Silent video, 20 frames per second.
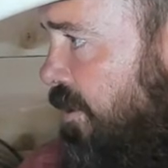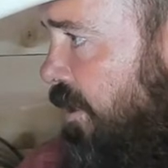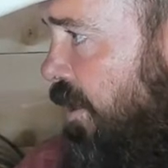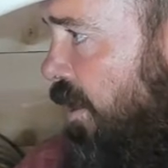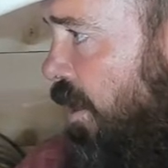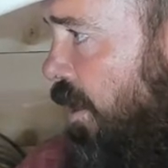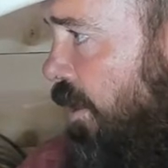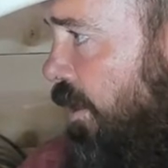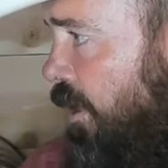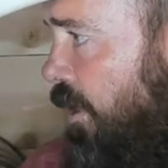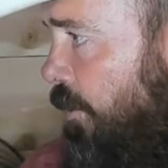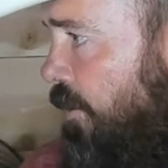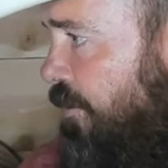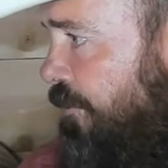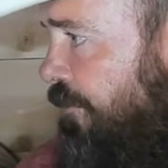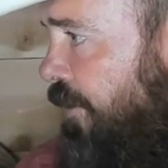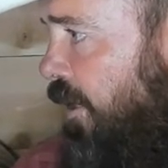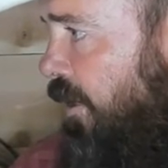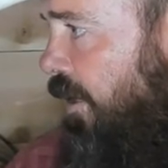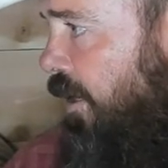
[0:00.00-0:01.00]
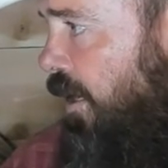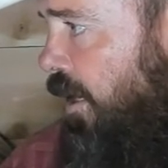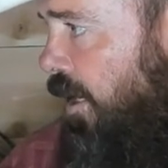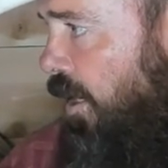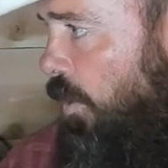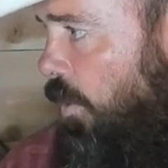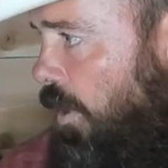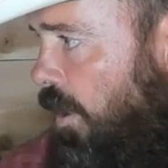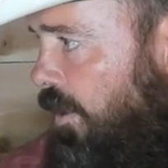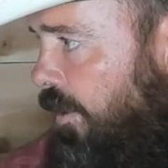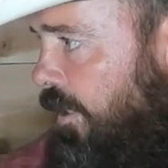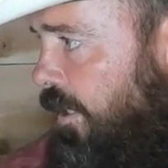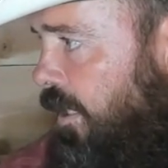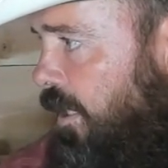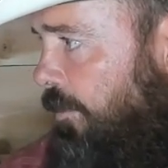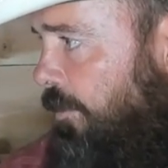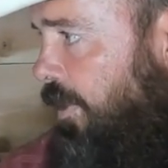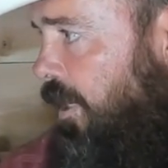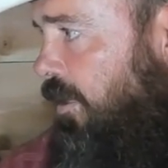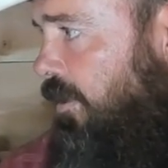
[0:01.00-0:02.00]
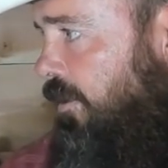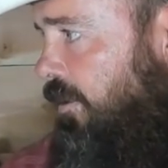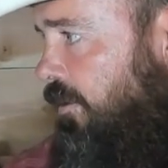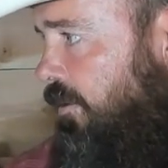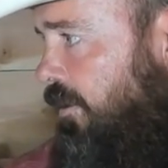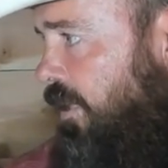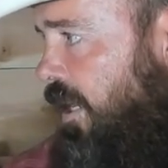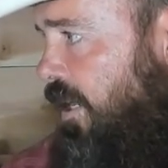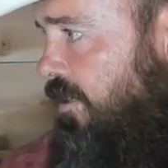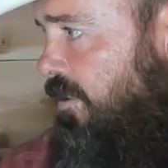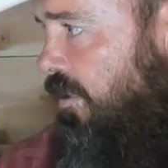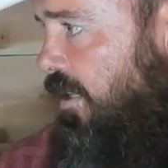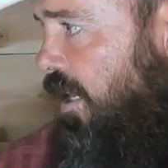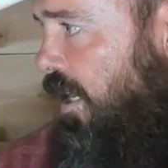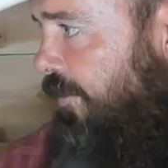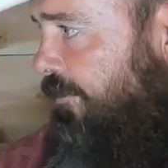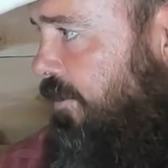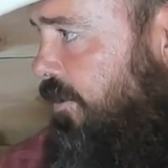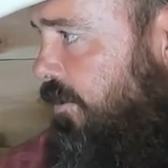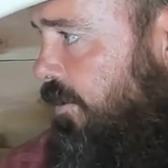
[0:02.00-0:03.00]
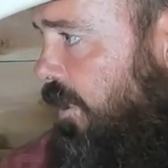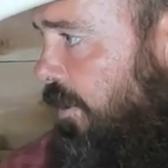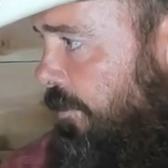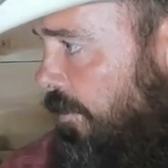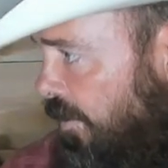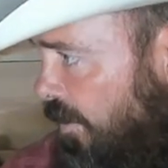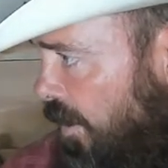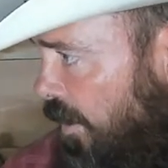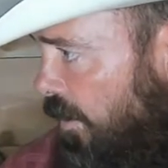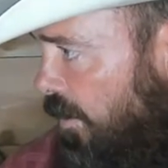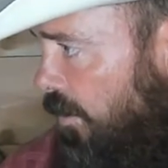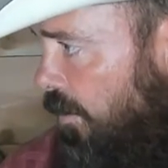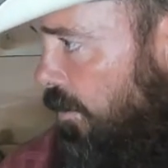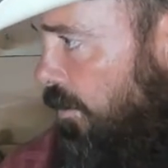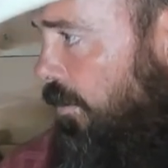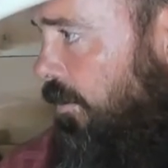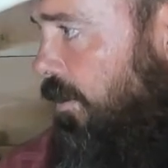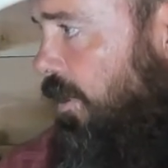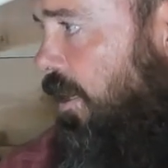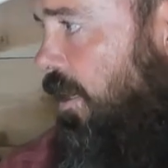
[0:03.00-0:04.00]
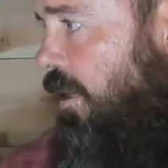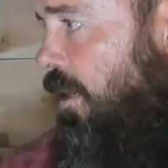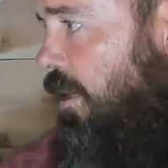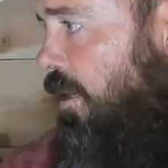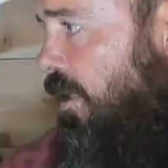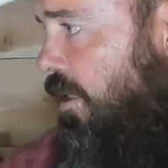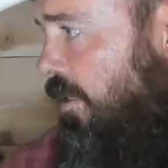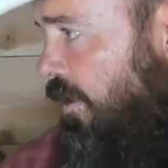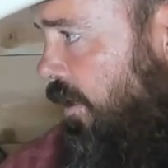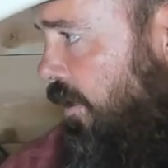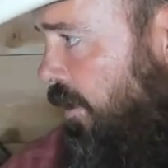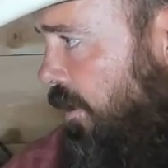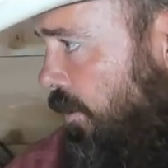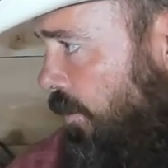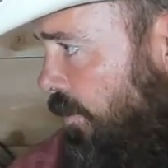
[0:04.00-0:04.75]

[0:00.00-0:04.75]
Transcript: said audio is very high quality compared to your last live stream. Thank you thank